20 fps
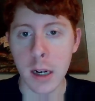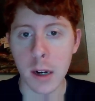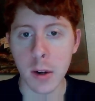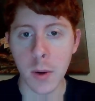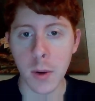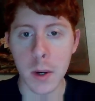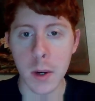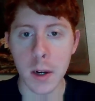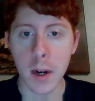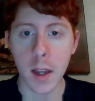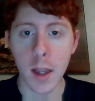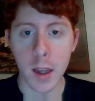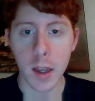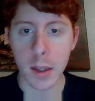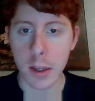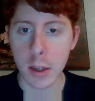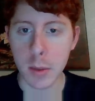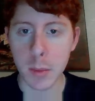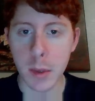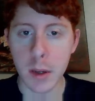or
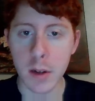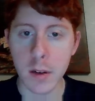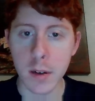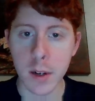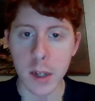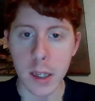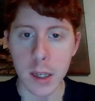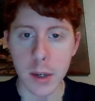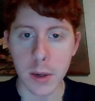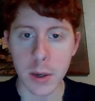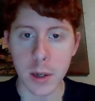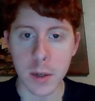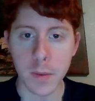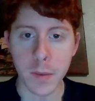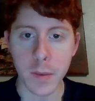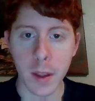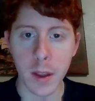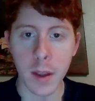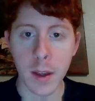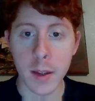humility or
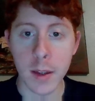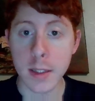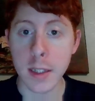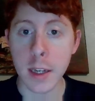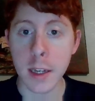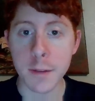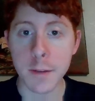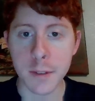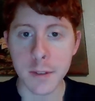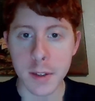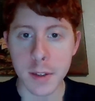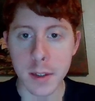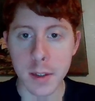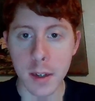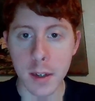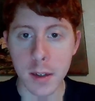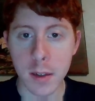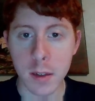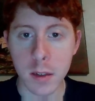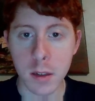
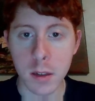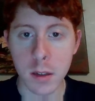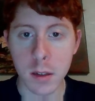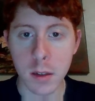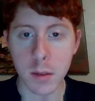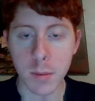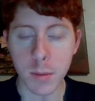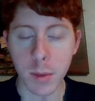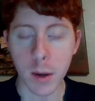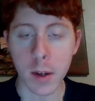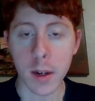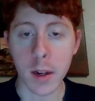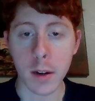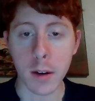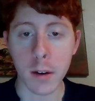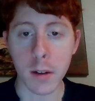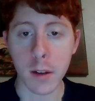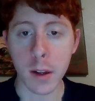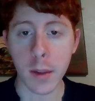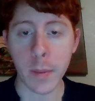selflessness,
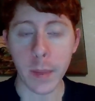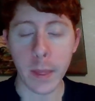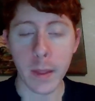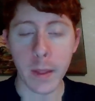particularly.